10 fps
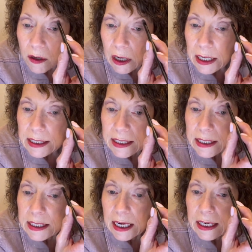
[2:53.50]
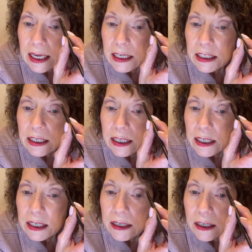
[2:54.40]
I study it,
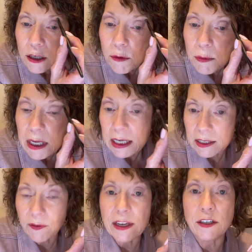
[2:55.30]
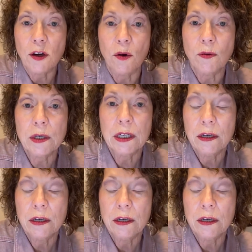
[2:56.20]
because if I don't,